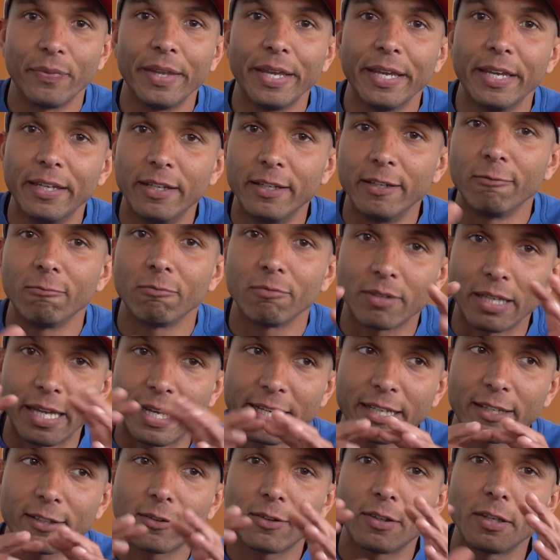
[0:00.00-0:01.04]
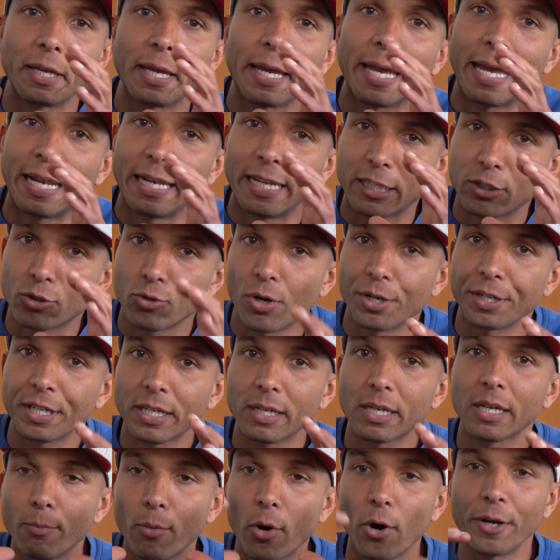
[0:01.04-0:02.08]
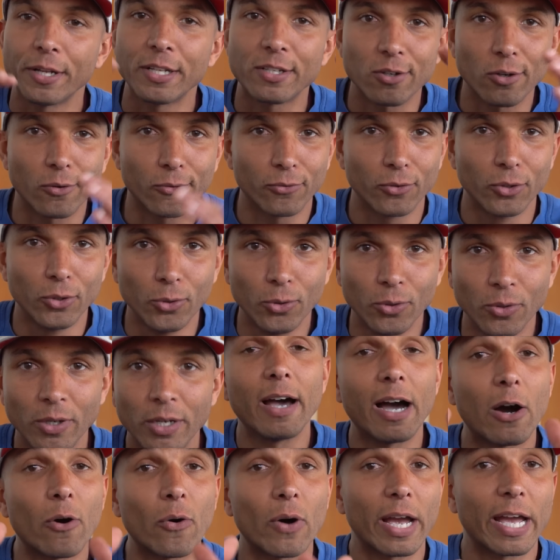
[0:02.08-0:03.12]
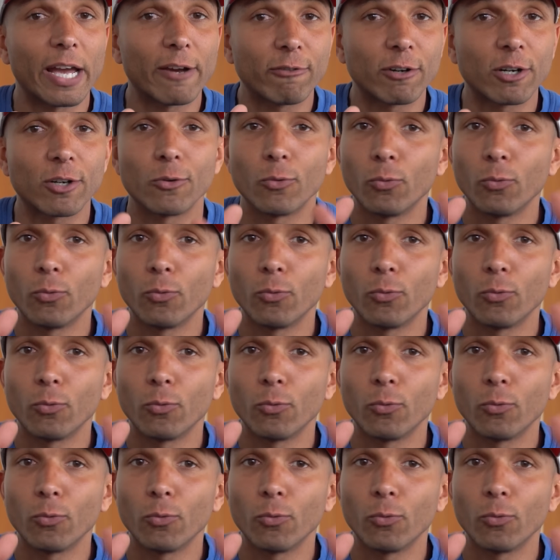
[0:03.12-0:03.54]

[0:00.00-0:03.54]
in like the electronic points of view. However,